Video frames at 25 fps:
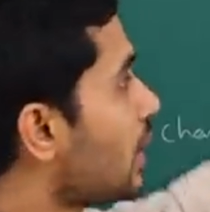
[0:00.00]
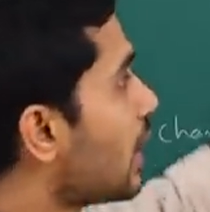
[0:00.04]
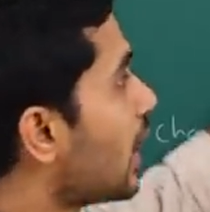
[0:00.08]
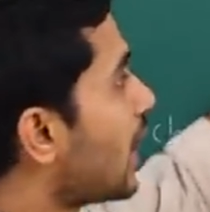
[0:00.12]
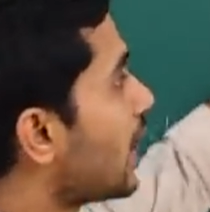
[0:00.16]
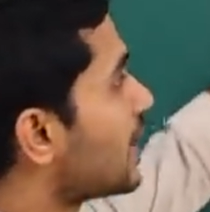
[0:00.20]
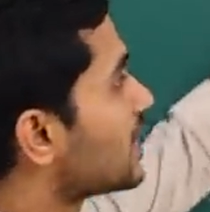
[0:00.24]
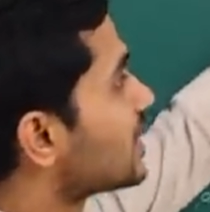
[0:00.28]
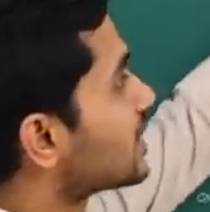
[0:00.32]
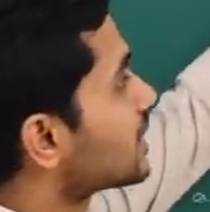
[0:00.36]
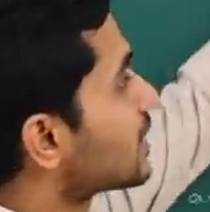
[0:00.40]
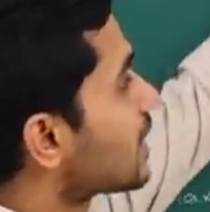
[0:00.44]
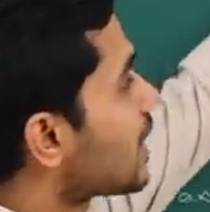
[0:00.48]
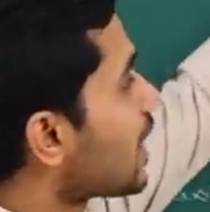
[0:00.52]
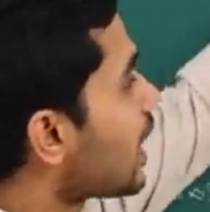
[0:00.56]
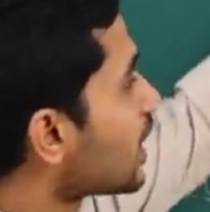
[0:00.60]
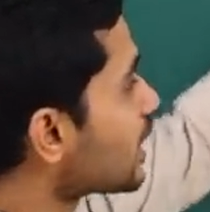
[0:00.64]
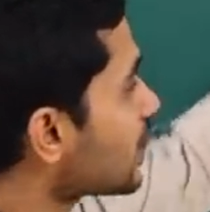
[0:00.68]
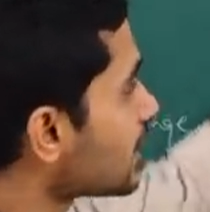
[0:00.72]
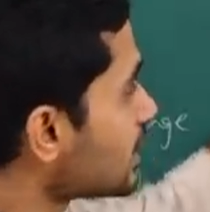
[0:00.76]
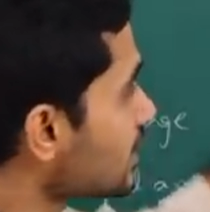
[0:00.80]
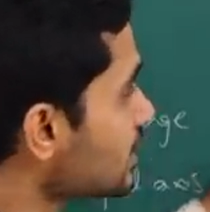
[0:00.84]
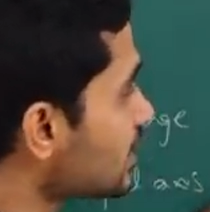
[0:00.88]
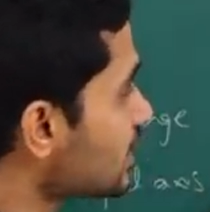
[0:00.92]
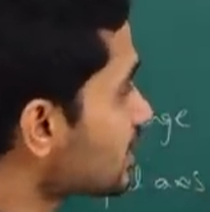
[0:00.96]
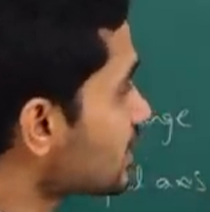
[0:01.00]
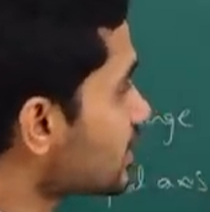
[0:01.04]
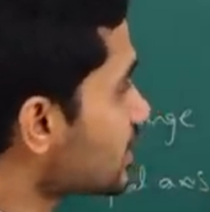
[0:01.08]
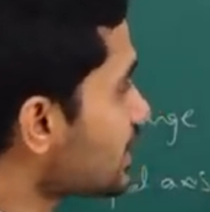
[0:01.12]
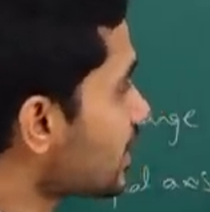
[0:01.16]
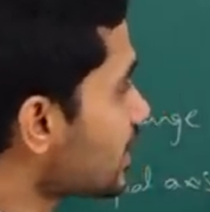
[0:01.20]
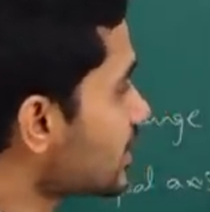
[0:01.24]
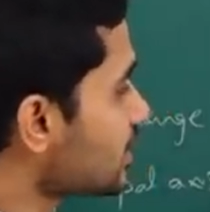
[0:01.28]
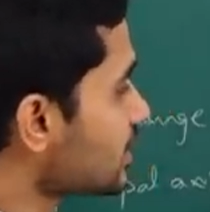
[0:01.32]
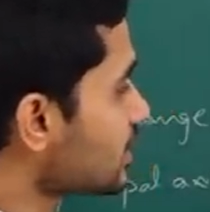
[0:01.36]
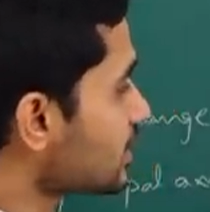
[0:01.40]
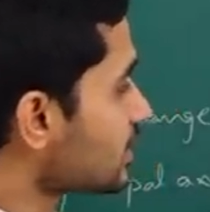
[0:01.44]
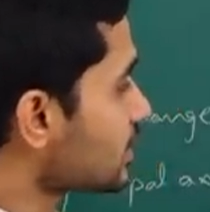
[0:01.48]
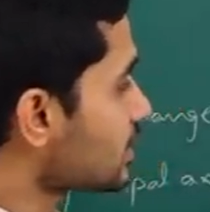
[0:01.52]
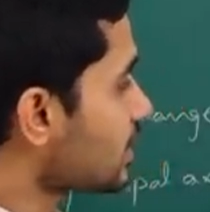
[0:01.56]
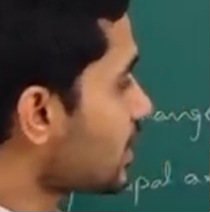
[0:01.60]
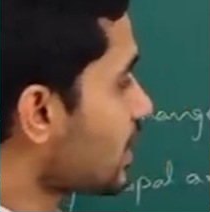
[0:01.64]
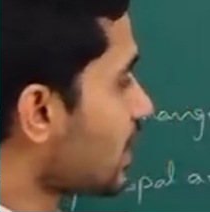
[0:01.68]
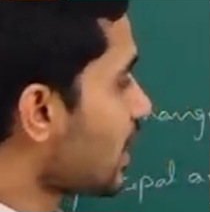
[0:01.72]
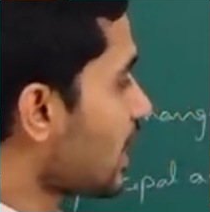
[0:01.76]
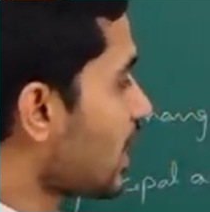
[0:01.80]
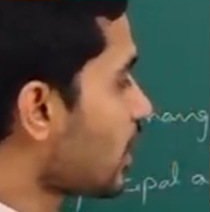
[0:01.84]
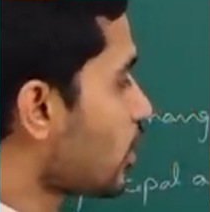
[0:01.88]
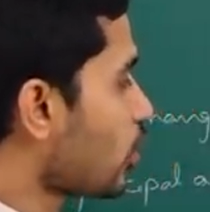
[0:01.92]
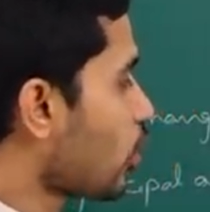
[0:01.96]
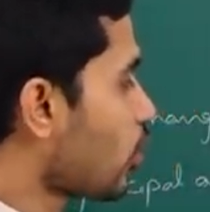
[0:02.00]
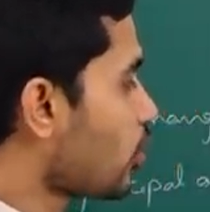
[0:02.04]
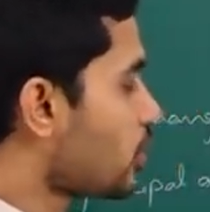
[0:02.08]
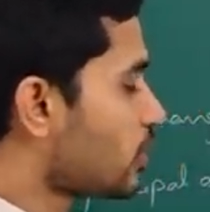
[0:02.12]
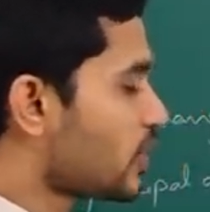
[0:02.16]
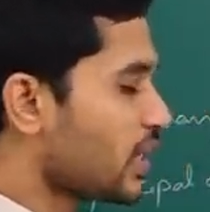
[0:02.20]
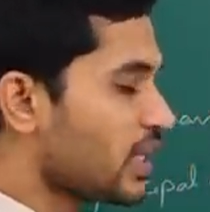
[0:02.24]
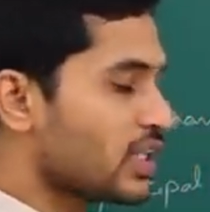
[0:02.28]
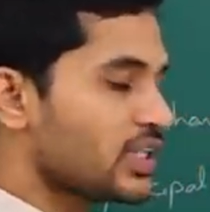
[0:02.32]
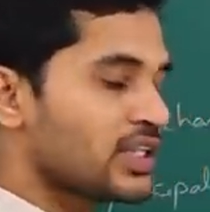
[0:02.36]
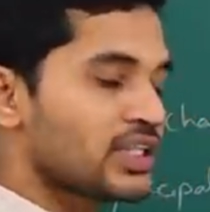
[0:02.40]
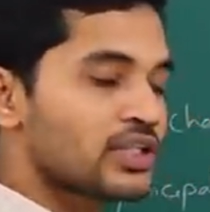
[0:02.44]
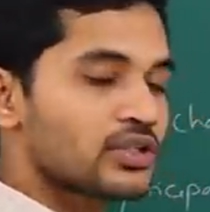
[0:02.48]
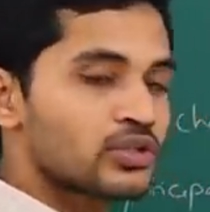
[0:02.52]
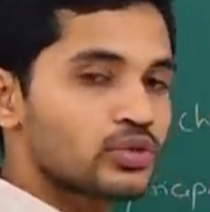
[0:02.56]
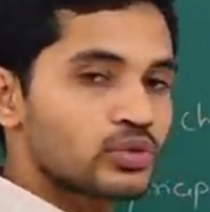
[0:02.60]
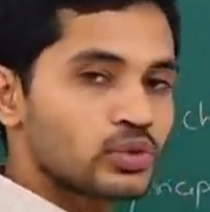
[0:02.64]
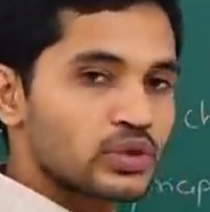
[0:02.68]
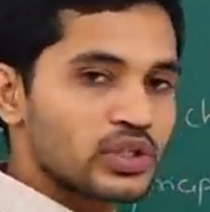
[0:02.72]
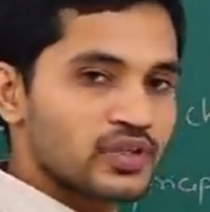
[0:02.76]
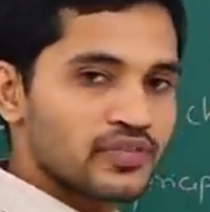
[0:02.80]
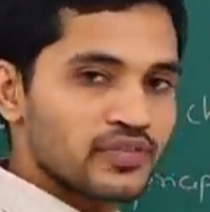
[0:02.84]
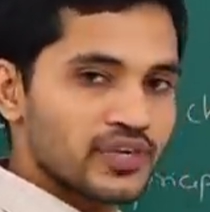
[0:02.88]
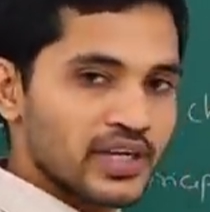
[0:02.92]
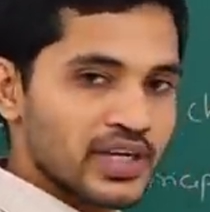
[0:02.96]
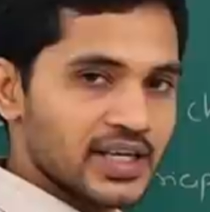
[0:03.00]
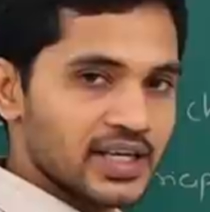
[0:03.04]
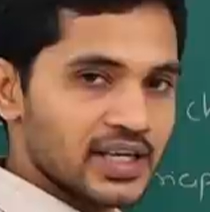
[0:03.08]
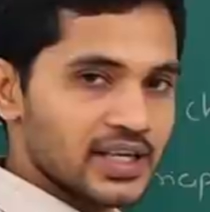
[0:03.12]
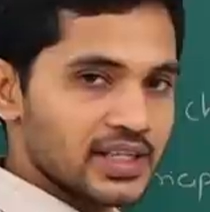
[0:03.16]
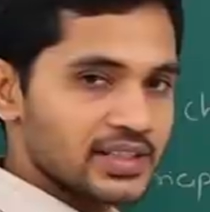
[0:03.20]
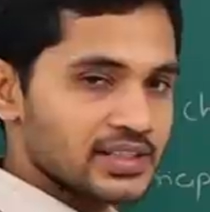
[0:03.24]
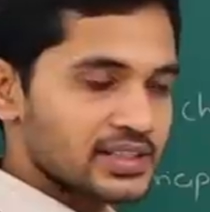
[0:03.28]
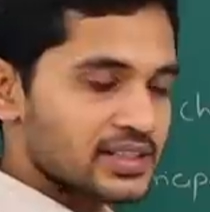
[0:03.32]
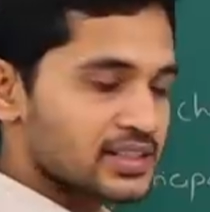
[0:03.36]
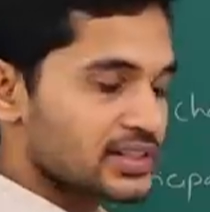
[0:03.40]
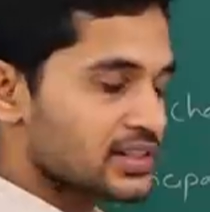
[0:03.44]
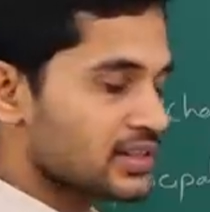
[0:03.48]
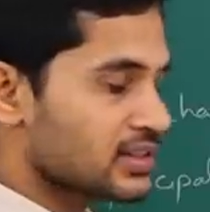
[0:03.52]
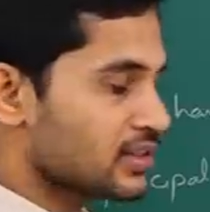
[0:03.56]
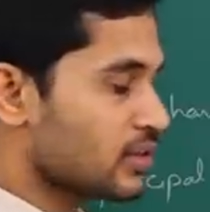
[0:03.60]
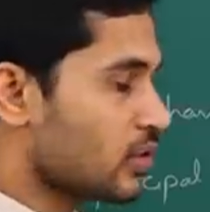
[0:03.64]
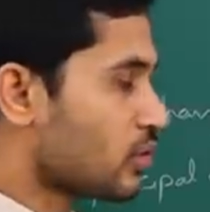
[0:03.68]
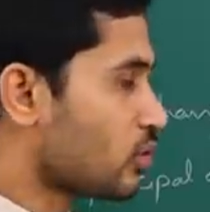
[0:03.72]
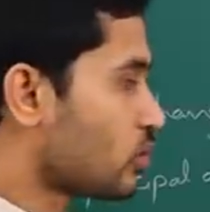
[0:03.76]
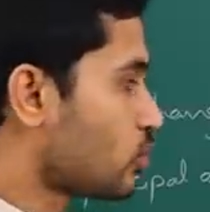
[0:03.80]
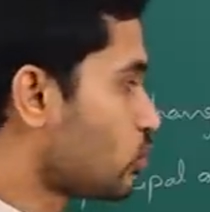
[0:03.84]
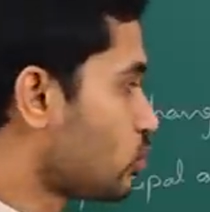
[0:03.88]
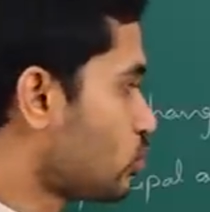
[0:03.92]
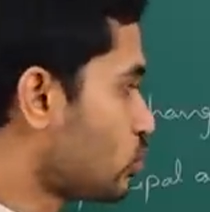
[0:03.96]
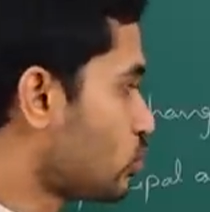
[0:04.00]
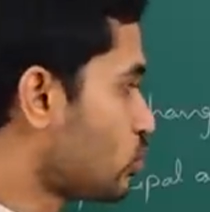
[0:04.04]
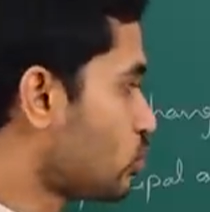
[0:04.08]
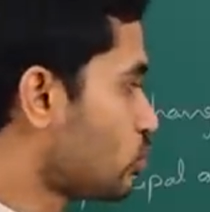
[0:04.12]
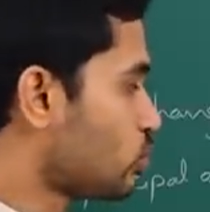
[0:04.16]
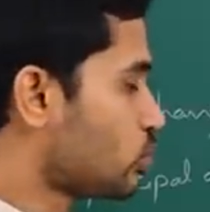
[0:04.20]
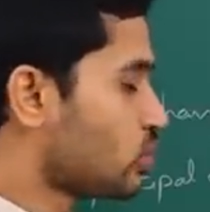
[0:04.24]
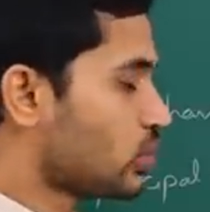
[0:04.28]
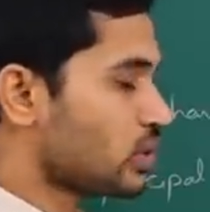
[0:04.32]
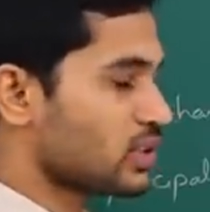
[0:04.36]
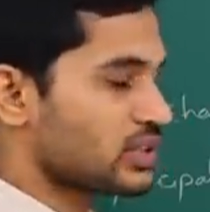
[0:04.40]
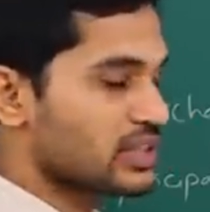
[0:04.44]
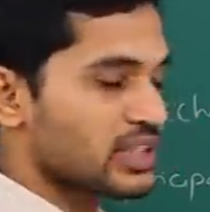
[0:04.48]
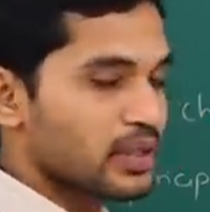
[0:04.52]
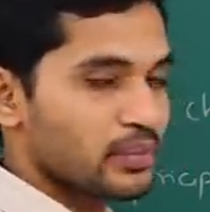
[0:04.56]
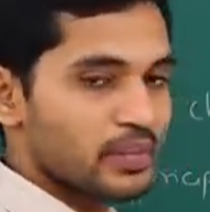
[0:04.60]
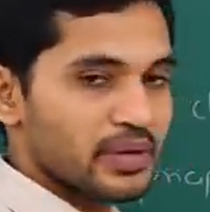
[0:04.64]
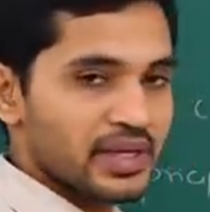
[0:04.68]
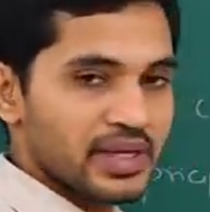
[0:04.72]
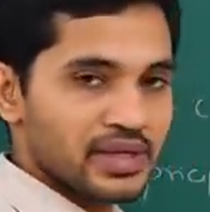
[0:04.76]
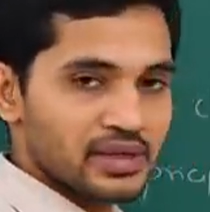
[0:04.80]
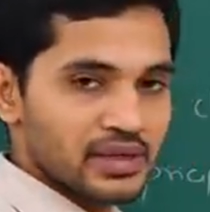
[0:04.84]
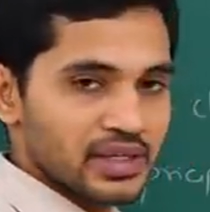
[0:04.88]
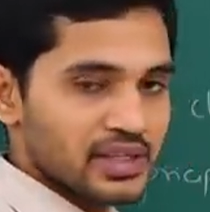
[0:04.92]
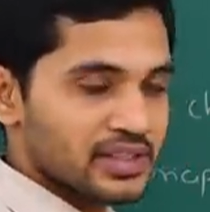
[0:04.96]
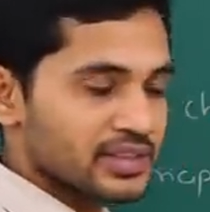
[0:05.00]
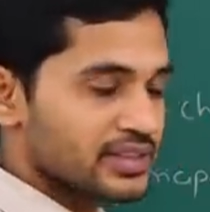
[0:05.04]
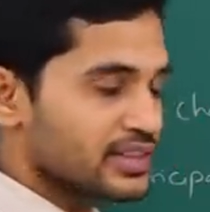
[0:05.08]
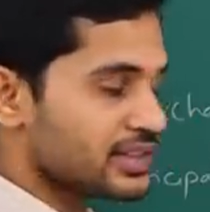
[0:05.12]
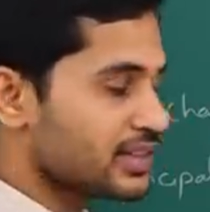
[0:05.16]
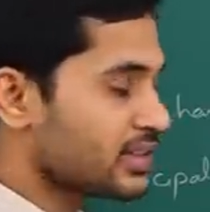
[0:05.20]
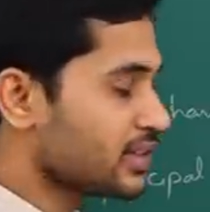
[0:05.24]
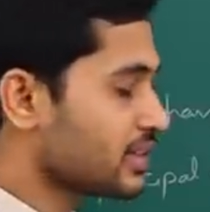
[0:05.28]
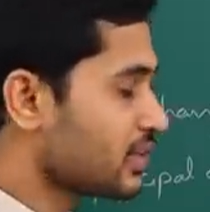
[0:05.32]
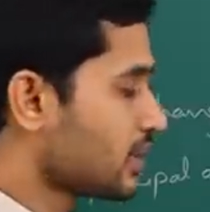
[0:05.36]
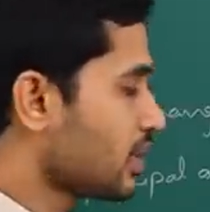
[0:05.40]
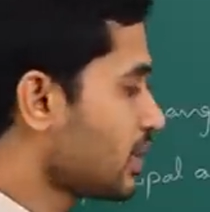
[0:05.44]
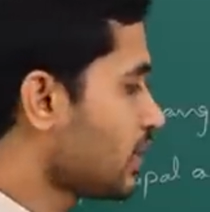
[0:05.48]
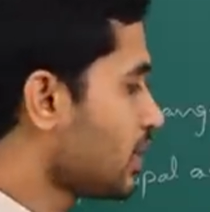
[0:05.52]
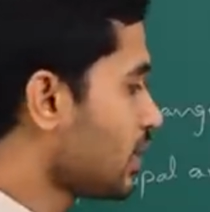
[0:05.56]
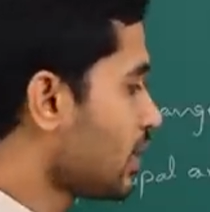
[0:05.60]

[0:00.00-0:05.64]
as cutting this lens and obtaining two different lenses or two uh, separate lenses,